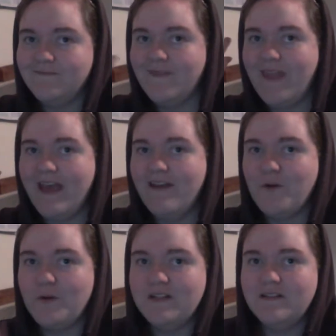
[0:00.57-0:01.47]
Hey
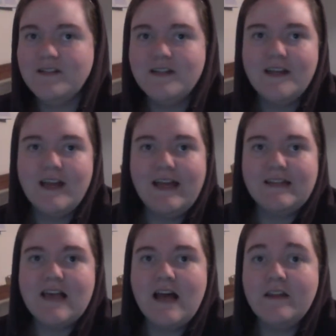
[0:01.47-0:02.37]
everyone,
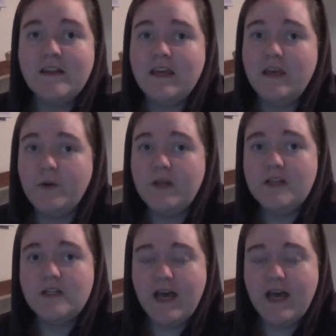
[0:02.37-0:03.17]
it's Hannah the Geek Witch,